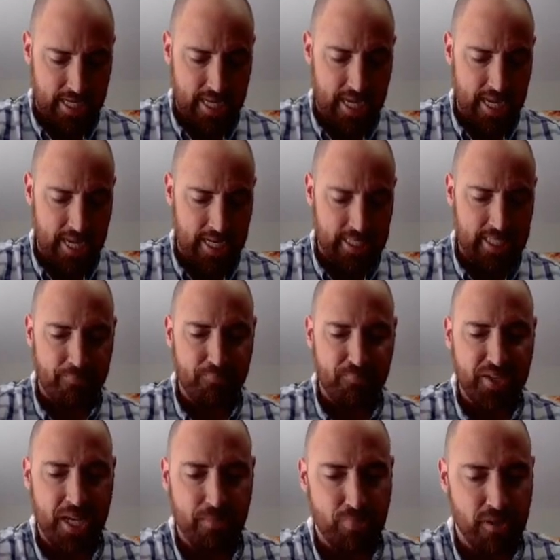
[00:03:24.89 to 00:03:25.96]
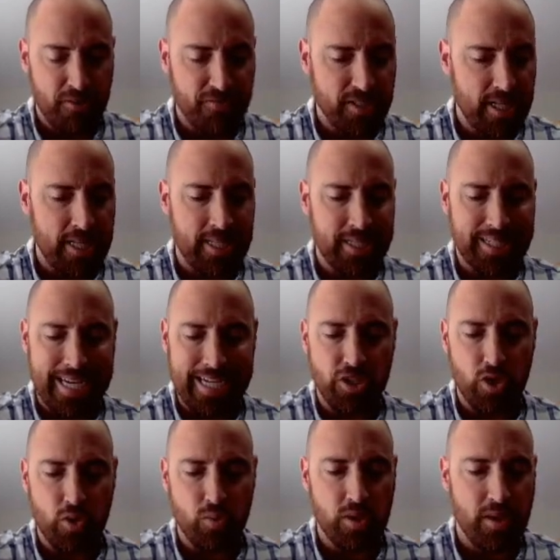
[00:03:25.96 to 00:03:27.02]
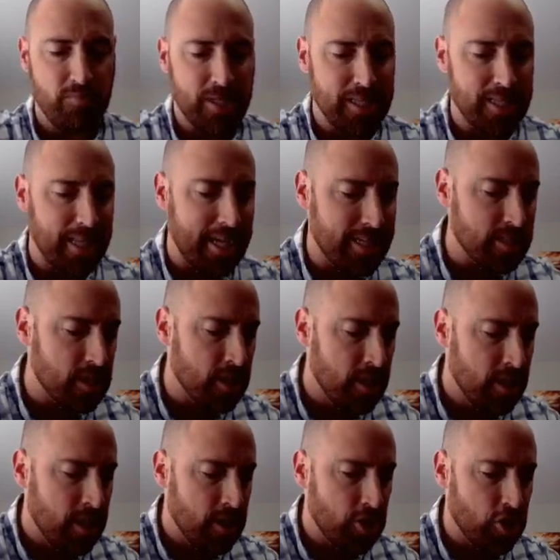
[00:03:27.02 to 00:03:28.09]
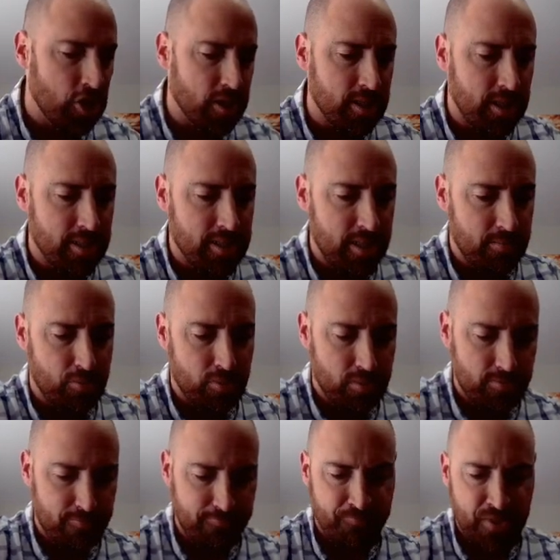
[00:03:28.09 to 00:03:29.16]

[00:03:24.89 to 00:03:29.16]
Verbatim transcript: And Temple of Silence, I do love my lands, just not temples.